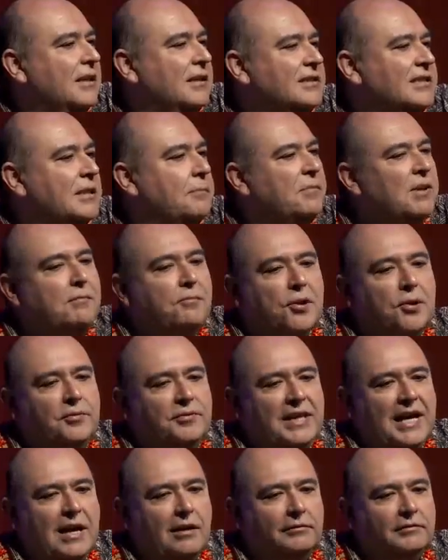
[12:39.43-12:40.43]
Something
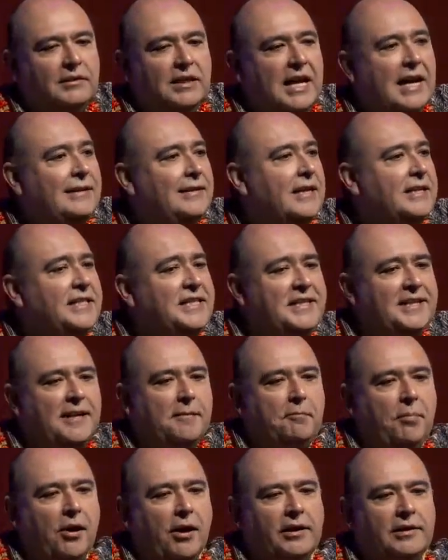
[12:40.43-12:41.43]
broke down and they needed
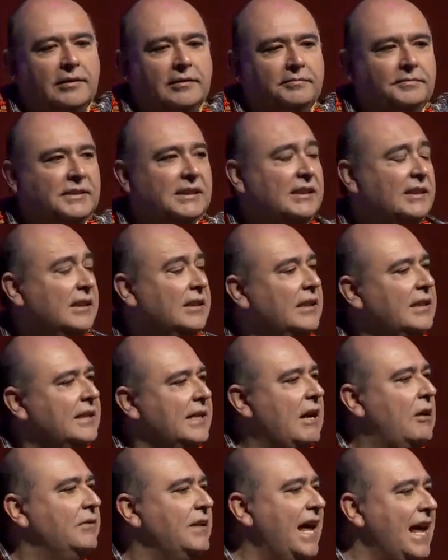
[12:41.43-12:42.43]
a part.
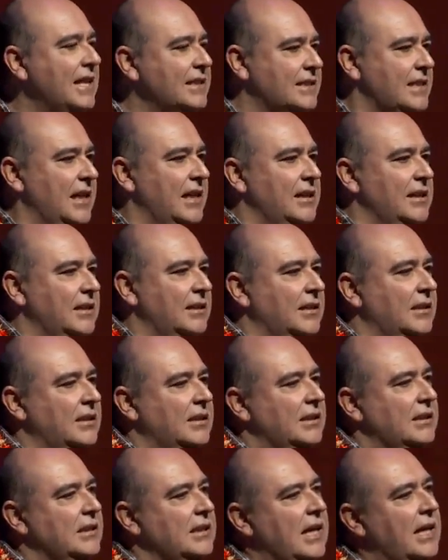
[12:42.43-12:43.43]
Now NASA
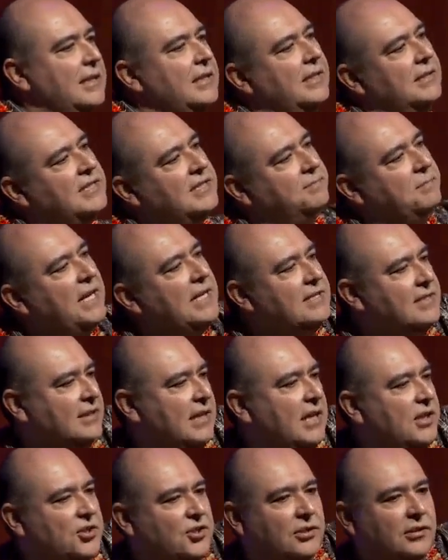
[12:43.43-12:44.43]
and the space
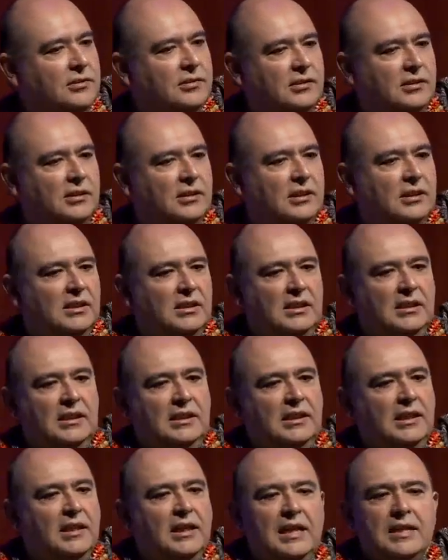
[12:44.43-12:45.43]
station,
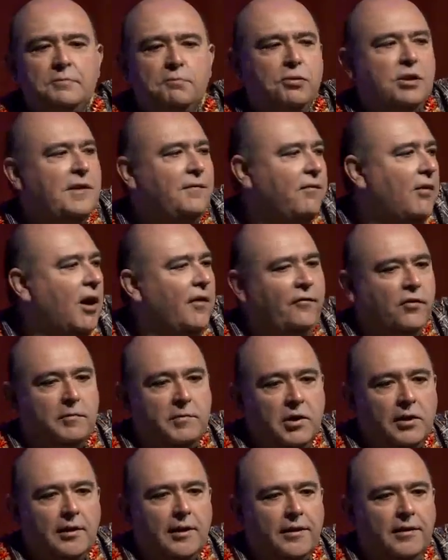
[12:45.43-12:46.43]
it's pretty far
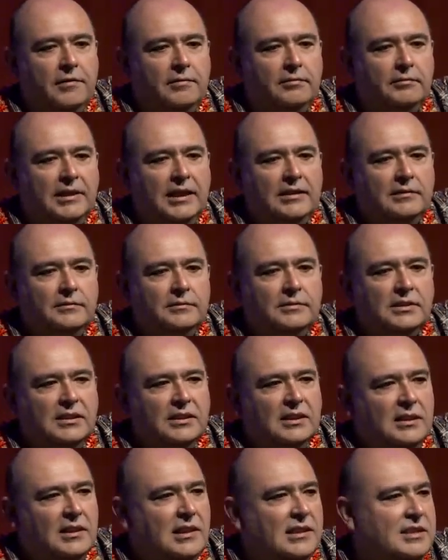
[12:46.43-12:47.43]
from Earth, right?
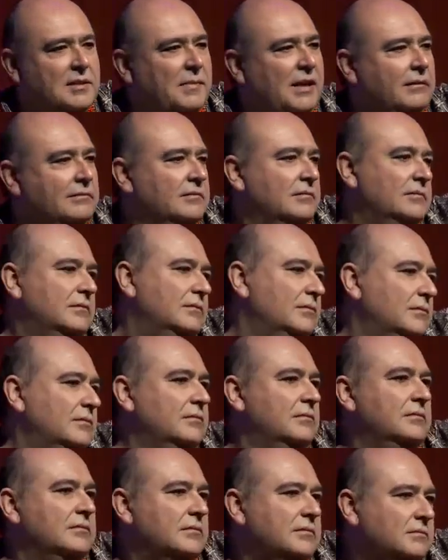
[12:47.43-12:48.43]
It's about
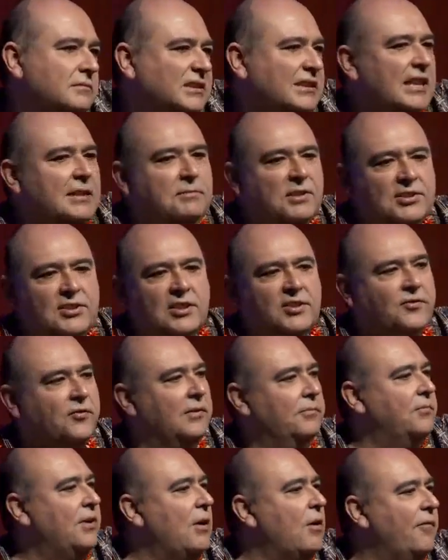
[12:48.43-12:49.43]
the same distance
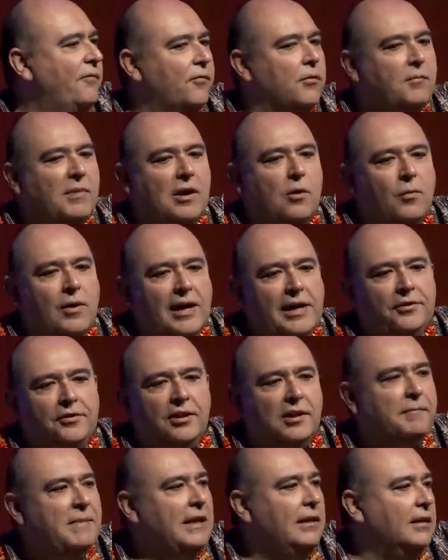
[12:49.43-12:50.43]
from Hawaii
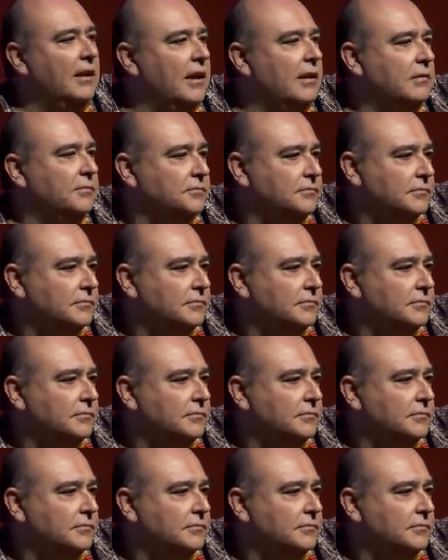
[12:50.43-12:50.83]
to the mainland.